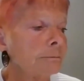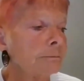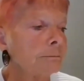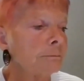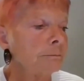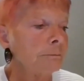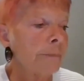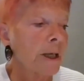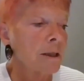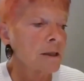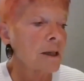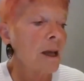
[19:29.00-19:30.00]
Because
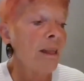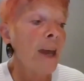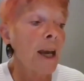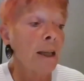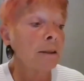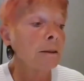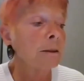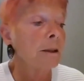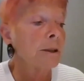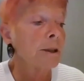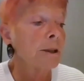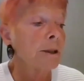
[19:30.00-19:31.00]
then the
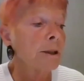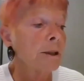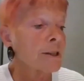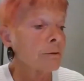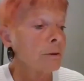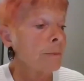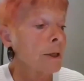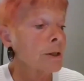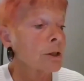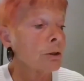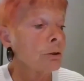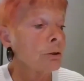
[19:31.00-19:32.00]
police are at my
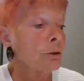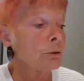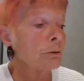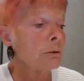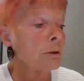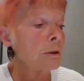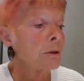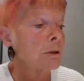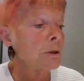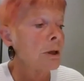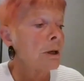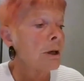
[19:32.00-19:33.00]
school.
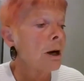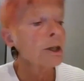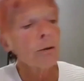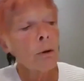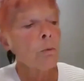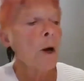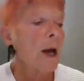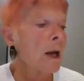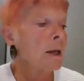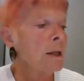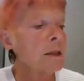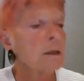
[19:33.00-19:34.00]
Are you aware
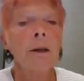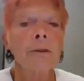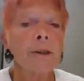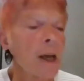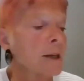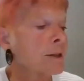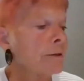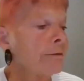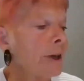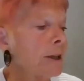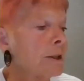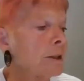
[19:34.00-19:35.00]
he's a known sex
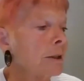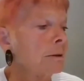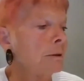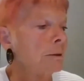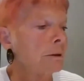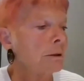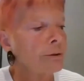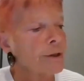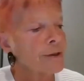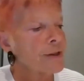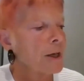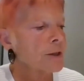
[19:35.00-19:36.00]
offender on
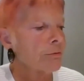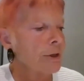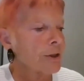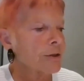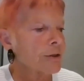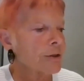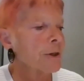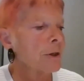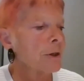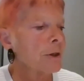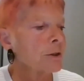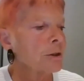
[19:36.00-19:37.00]
the sex register or
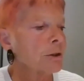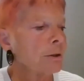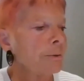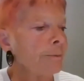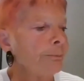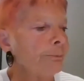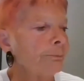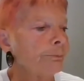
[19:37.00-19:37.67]
some such?